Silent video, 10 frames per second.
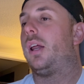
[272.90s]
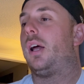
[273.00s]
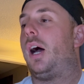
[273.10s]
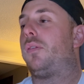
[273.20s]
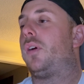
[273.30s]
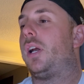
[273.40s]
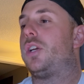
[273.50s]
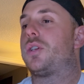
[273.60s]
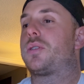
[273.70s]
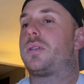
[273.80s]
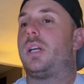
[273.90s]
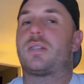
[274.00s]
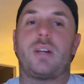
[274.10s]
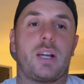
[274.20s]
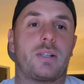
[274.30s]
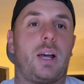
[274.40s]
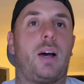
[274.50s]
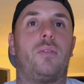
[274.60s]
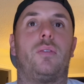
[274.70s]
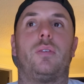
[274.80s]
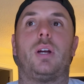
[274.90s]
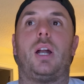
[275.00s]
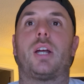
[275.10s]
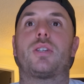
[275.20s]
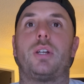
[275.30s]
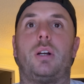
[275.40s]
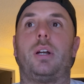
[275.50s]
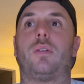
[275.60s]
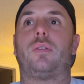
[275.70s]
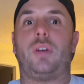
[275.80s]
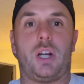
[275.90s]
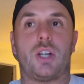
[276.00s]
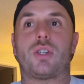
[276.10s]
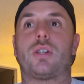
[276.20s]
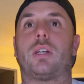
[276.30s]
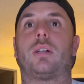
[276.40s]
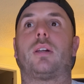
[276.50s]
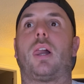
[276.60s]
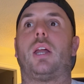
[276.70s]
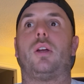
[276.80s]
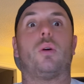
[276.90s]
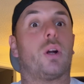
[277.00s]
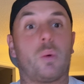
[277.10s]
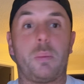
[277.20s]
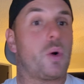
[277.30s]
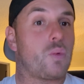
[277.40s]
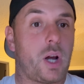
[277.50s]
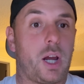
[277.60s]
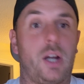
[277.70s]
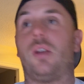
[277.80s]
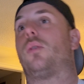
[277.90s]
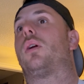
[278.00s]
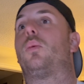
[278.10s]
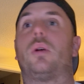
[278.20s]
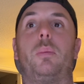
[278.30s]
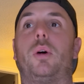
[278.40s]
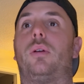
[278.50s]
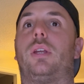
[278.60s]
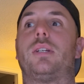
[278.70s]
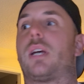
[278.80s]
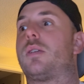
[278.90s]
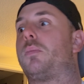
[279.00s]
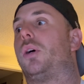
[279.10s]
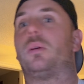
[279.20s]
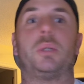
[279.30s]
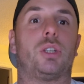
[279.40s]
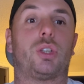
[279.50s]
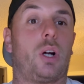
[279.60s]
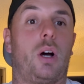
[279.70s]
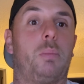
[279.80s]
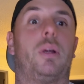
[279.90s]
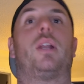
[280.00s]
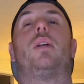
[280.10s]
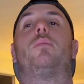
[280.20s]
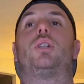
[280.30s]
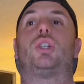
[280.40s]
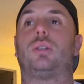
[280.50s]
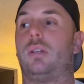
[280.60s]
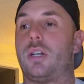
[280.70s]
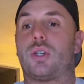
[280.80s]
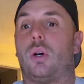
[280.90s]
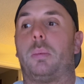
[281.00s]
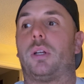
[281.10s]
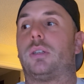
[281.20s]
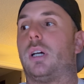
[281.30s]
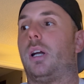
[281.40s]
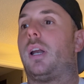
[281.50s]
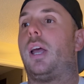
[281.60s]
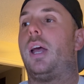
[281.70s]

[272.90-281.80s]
I find it's nice to have an exterior finished. You don't got to worry about rain. You don't got to worry about, these guys build them in a shop and then they show up and they're done.